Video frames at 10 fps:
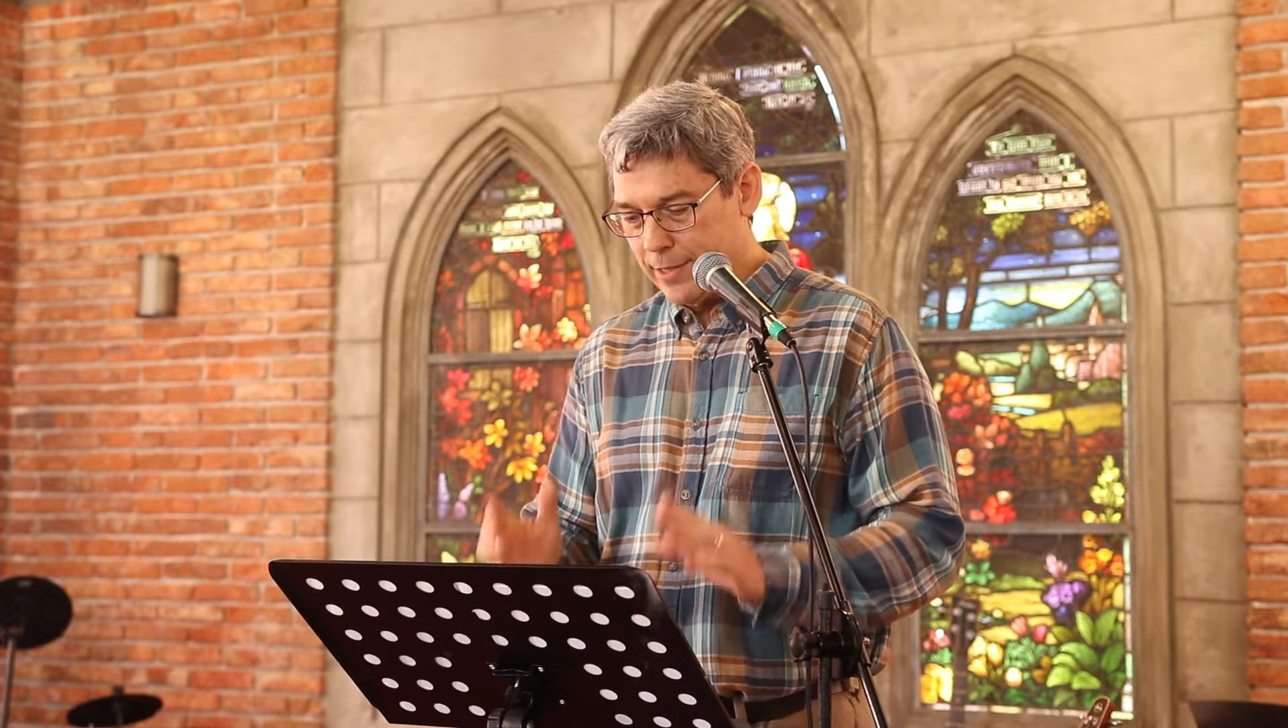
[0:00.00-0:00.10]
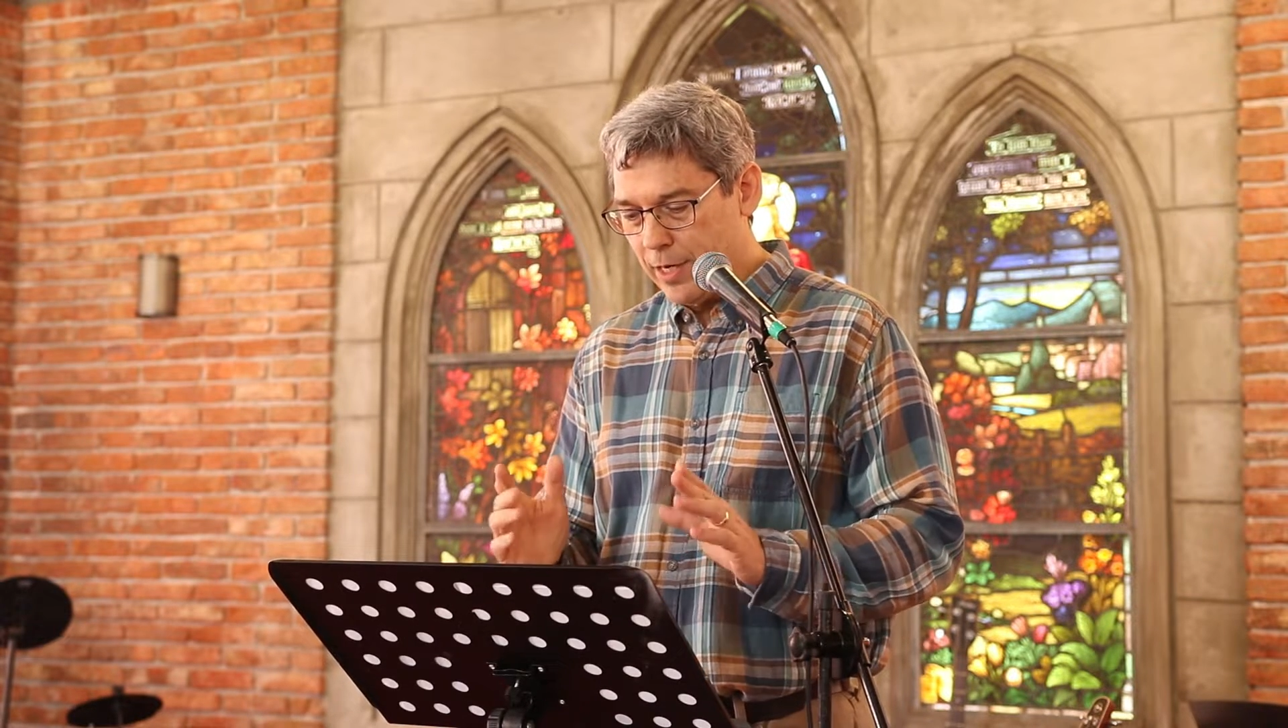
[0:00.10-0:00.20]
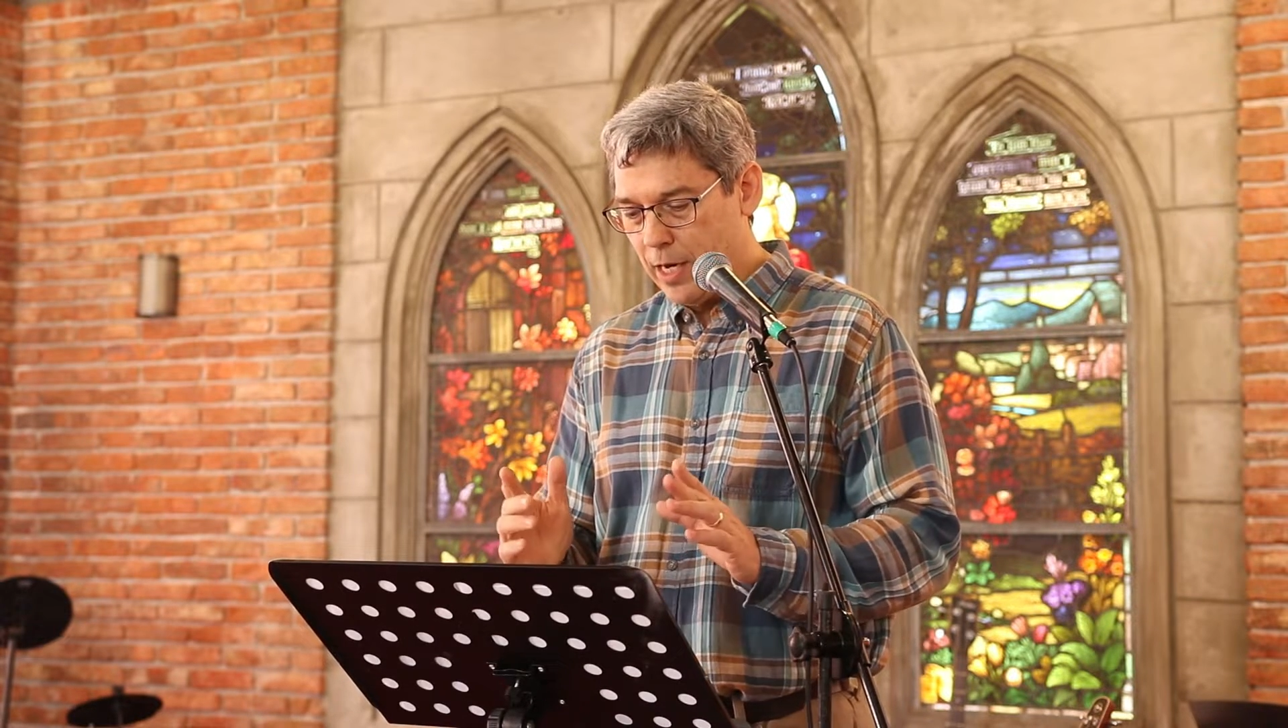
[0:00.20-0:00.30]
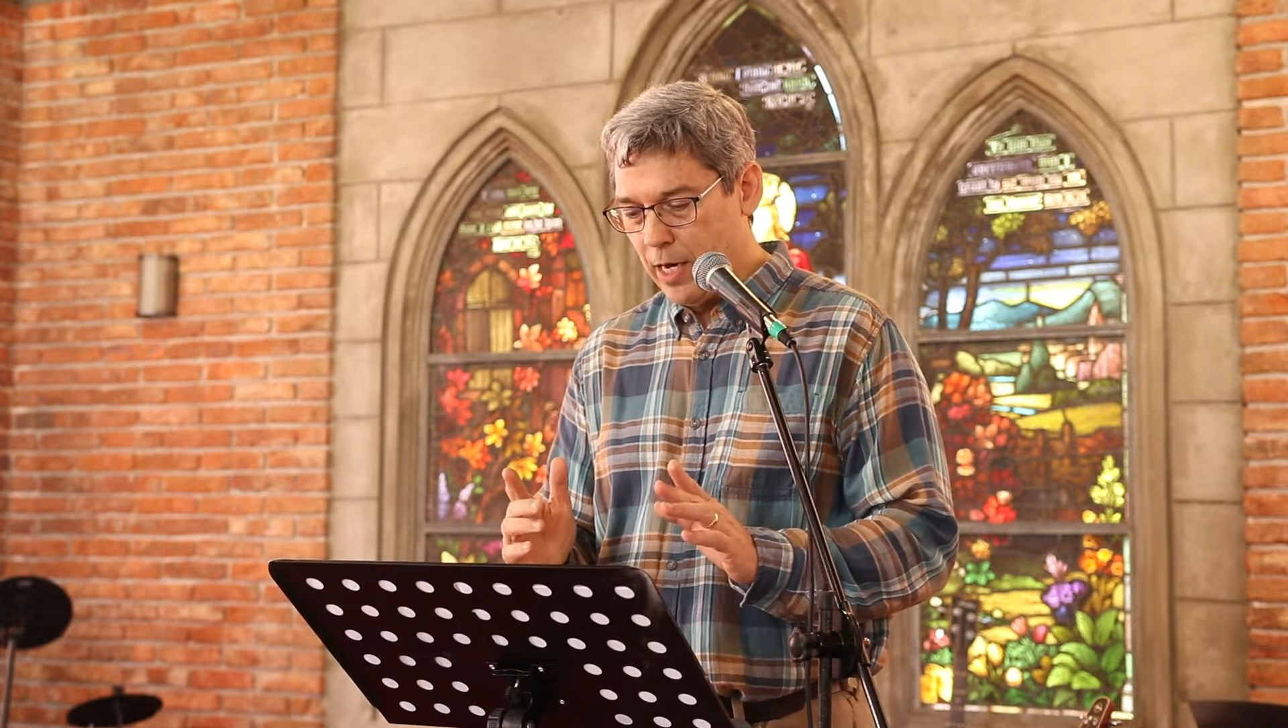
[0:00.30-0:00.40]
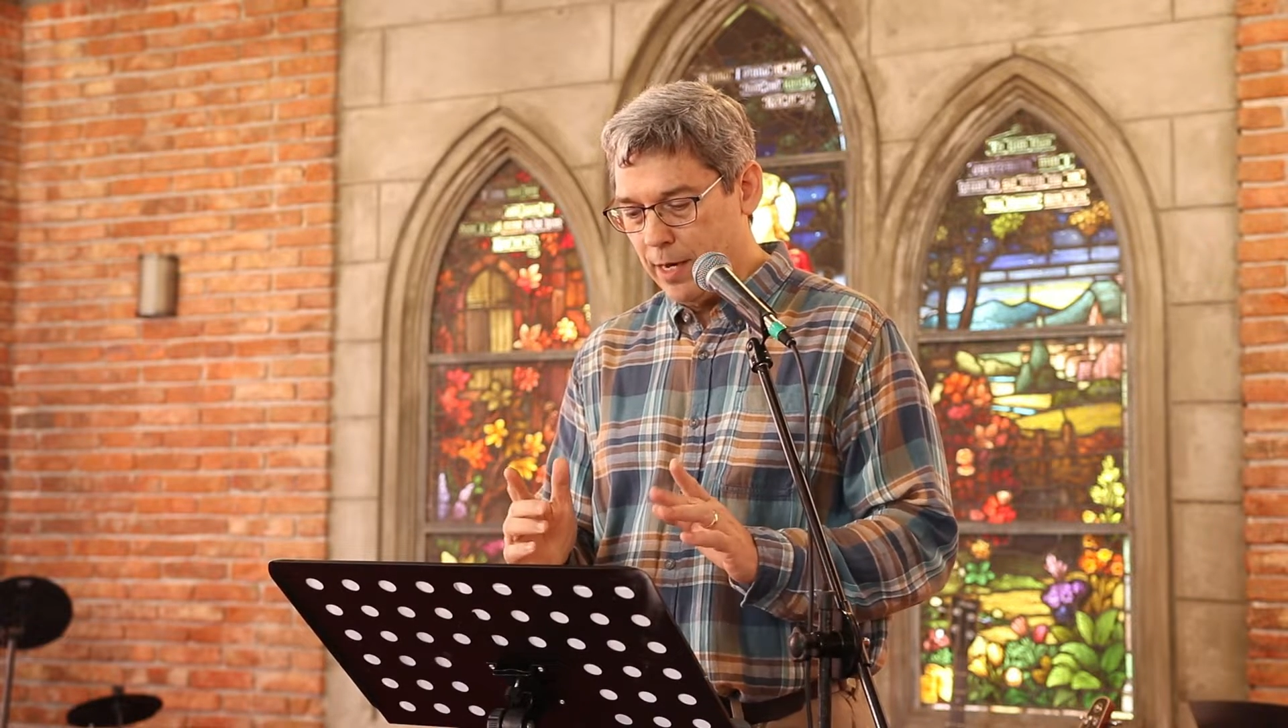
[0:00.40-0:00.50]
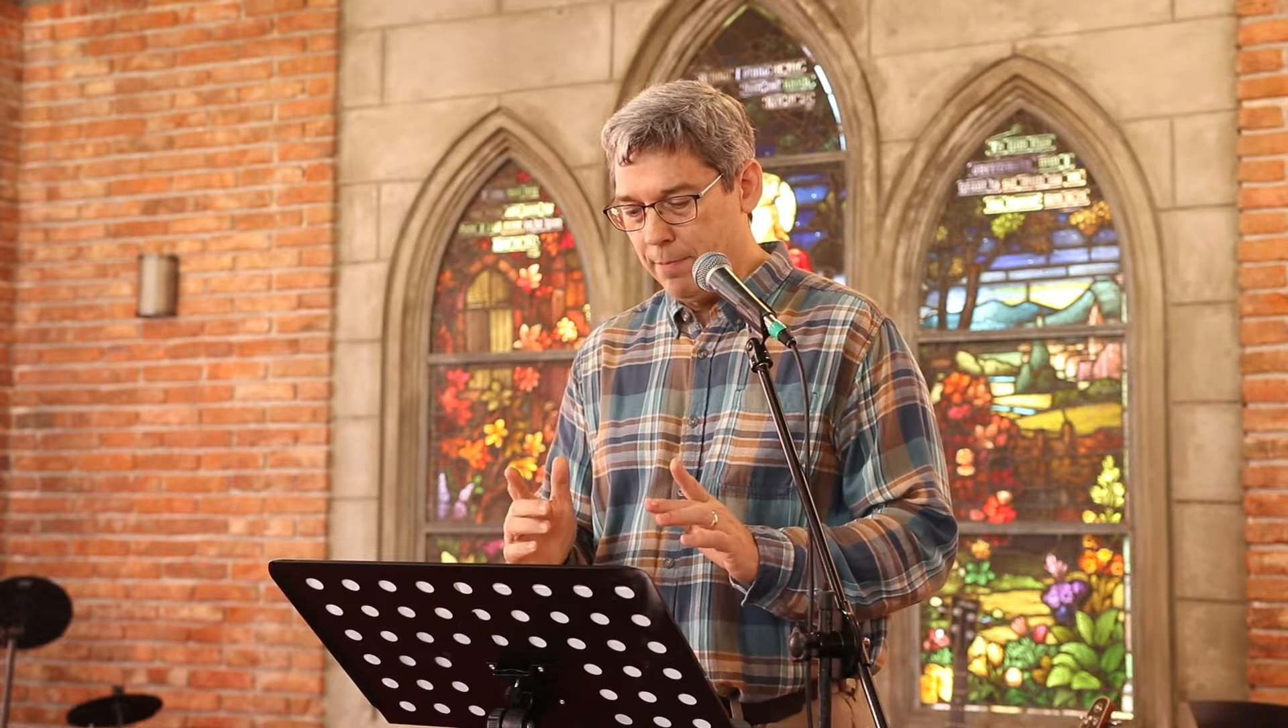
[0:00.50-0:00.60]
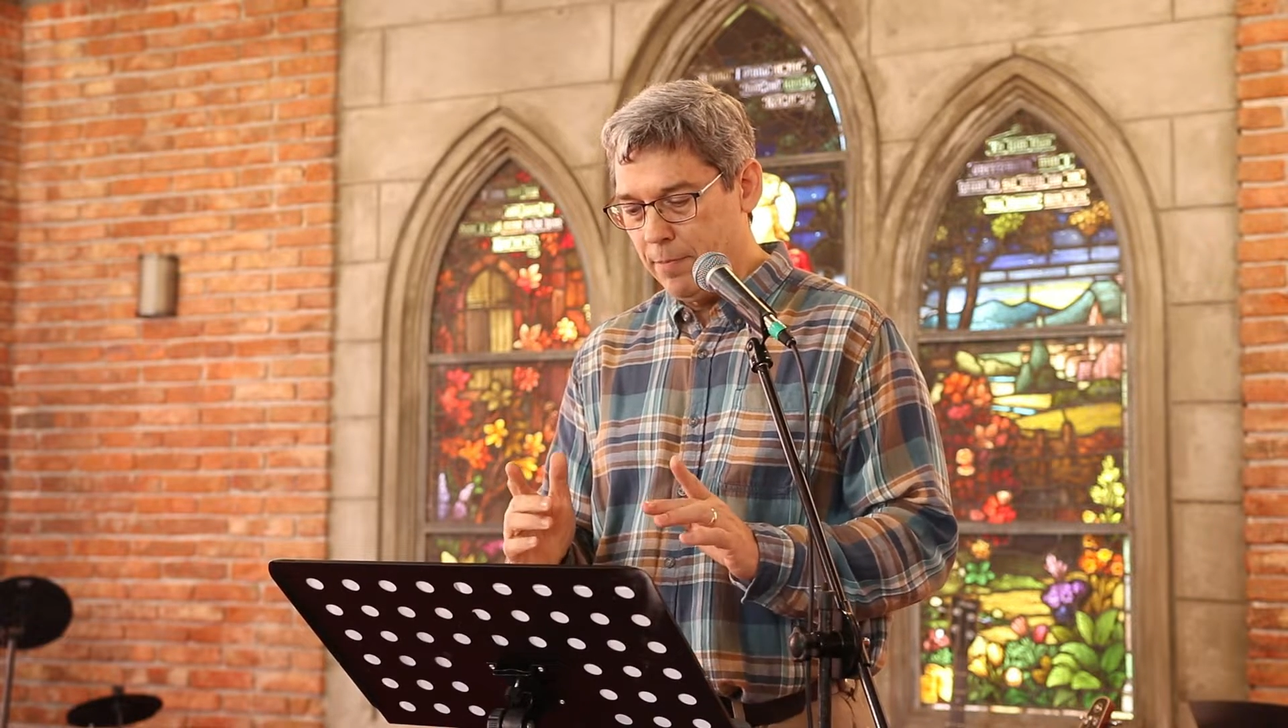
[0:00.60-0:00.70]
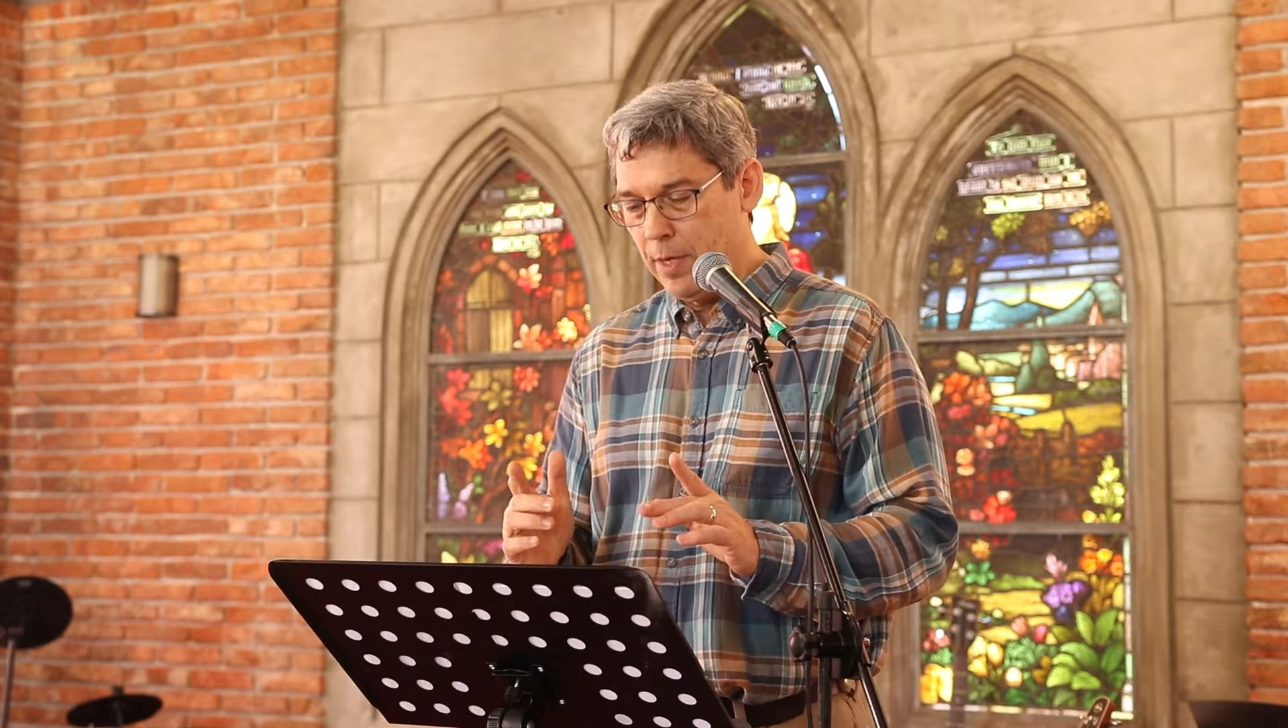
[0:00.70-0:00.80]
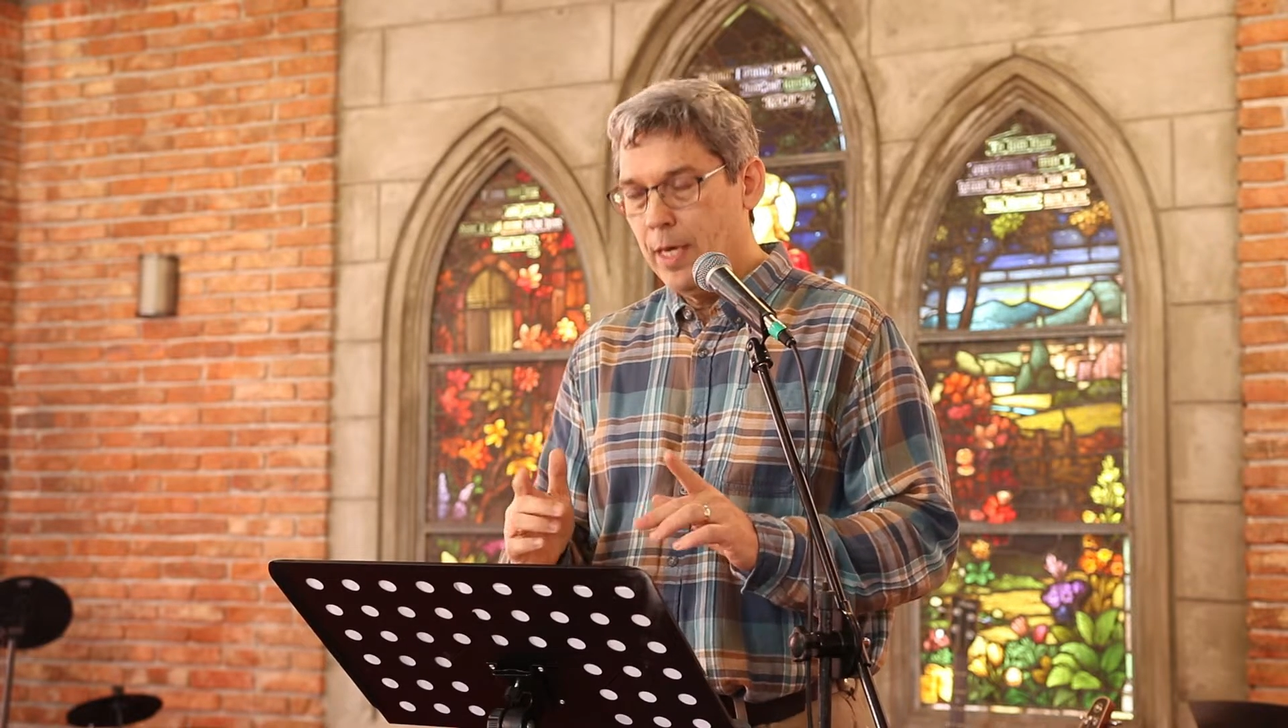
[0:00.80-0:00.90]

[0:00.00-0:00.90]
come